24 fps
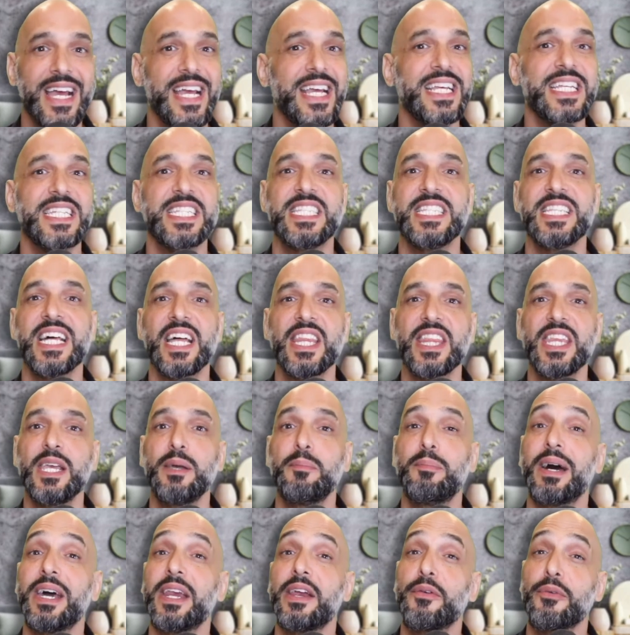is nothing
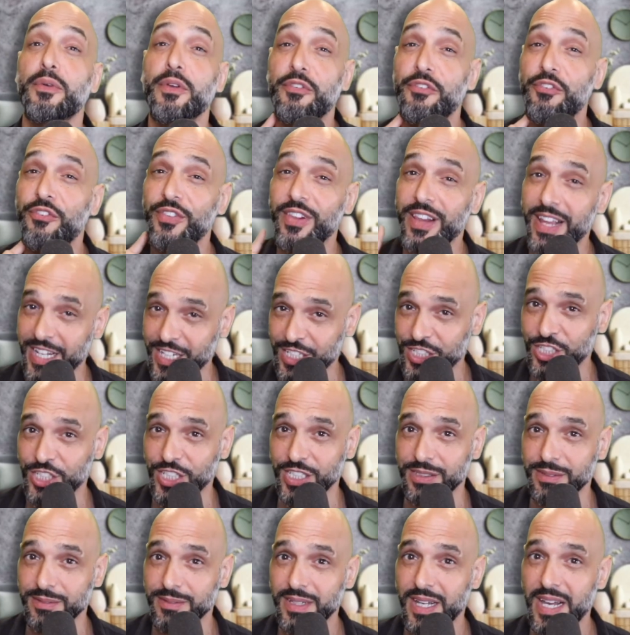but a
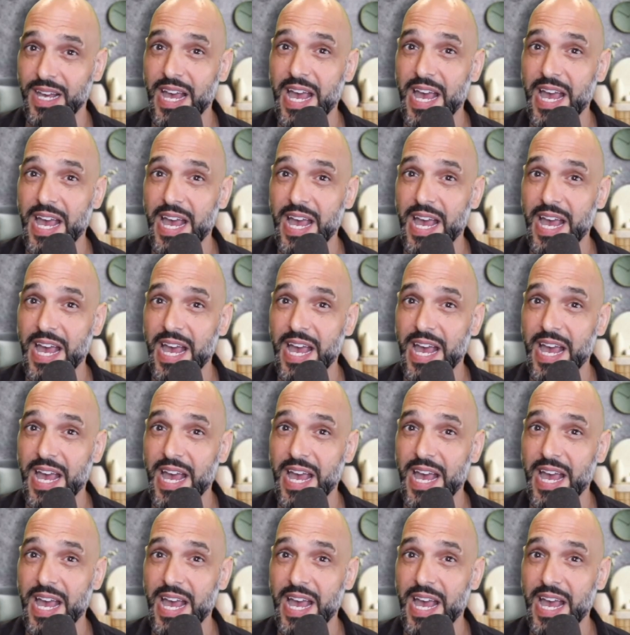reflection